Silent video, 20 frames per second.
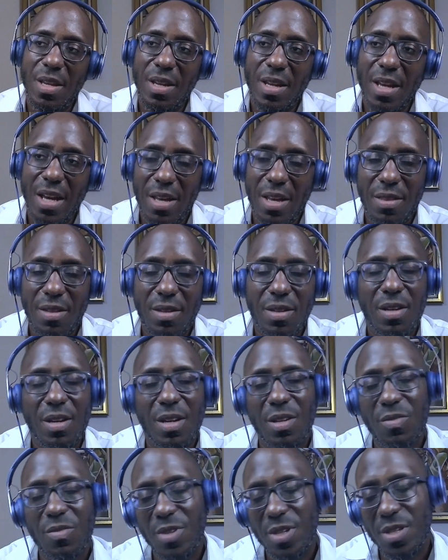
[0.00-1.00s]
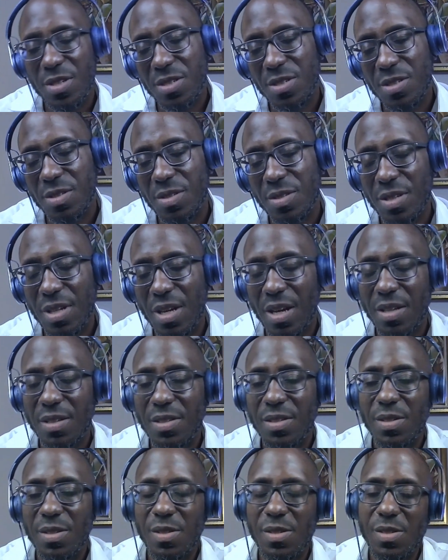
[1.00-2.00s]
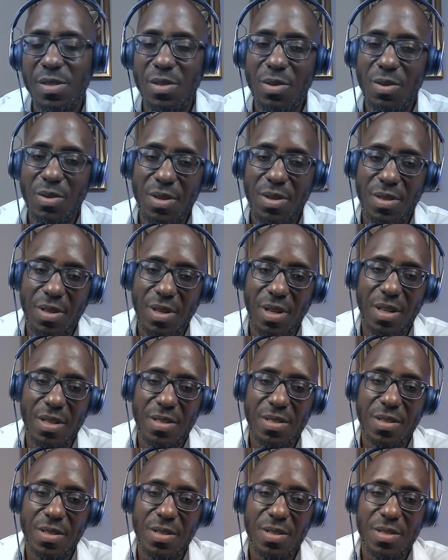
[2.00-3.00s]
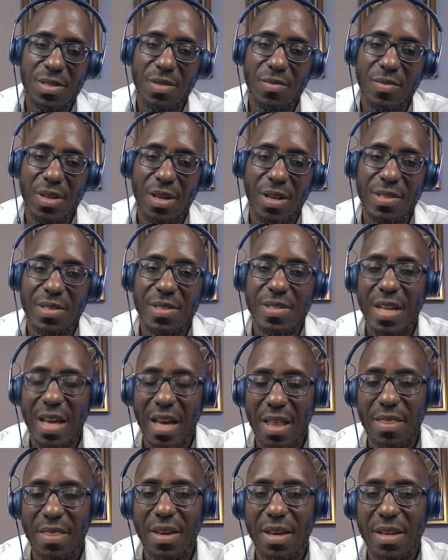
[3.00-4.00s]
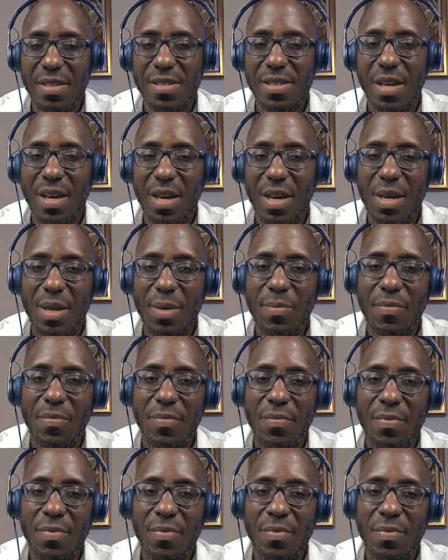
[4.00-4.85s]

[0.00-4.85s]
neither the conventional doctors nor the alternative doctors at that time